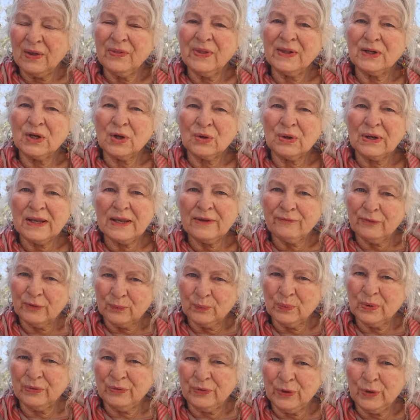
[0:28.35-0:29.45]
and then I'll leave it
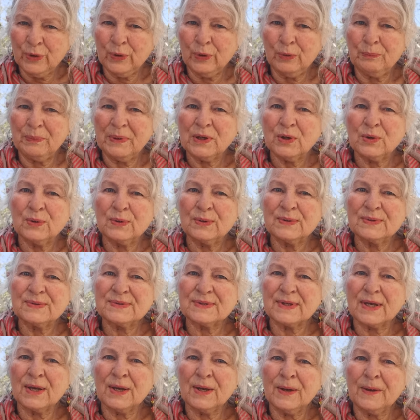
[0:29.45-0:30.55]
with you
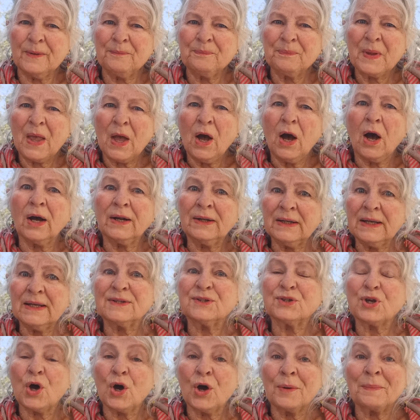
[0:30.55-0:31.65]
because um, I
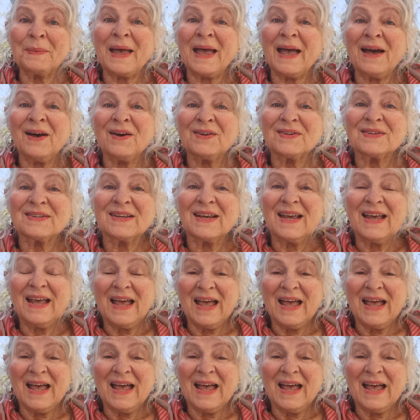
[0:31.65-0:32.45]
need time out.